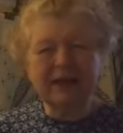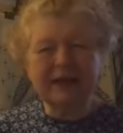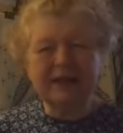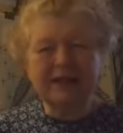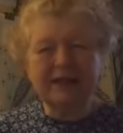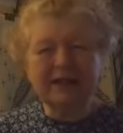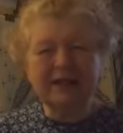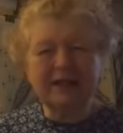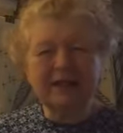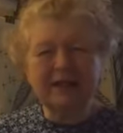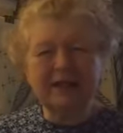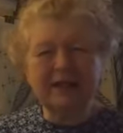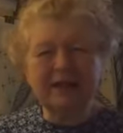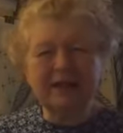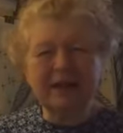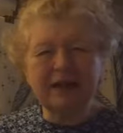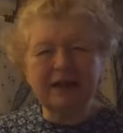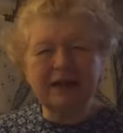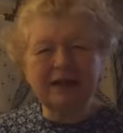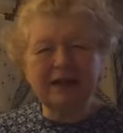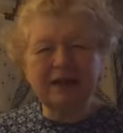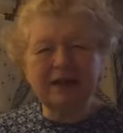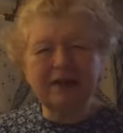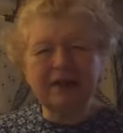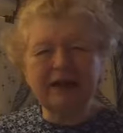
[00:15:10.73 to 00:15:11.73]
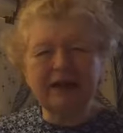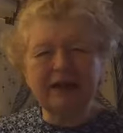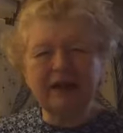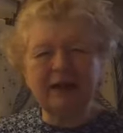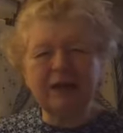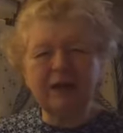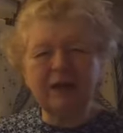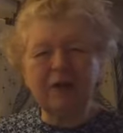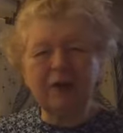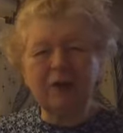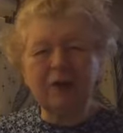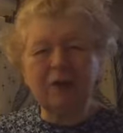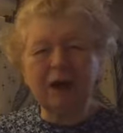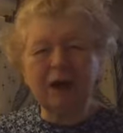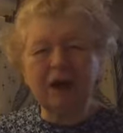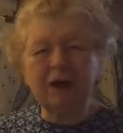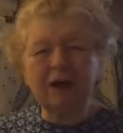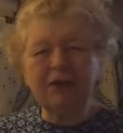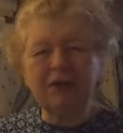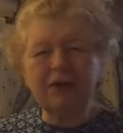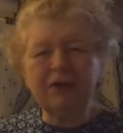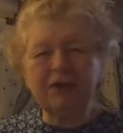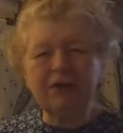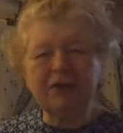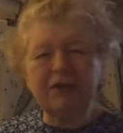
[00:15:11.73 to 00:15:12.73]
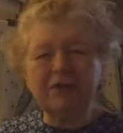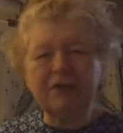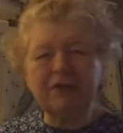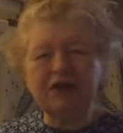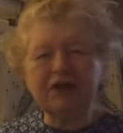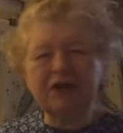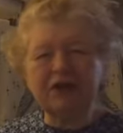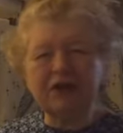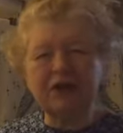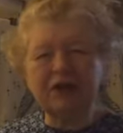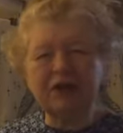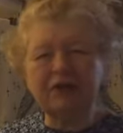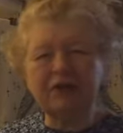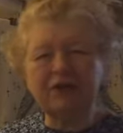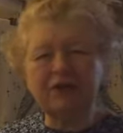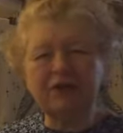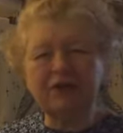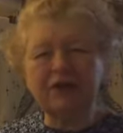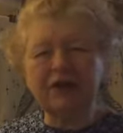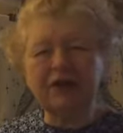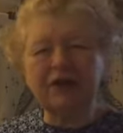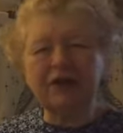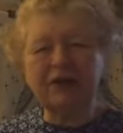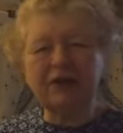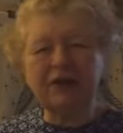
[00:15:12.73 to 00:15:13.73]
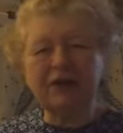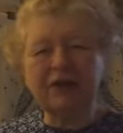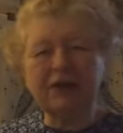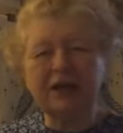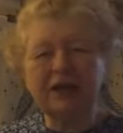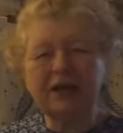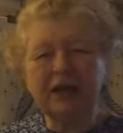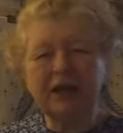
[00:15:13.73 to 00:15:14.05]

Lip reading: So, Lolita, why are you stretching out your fingers?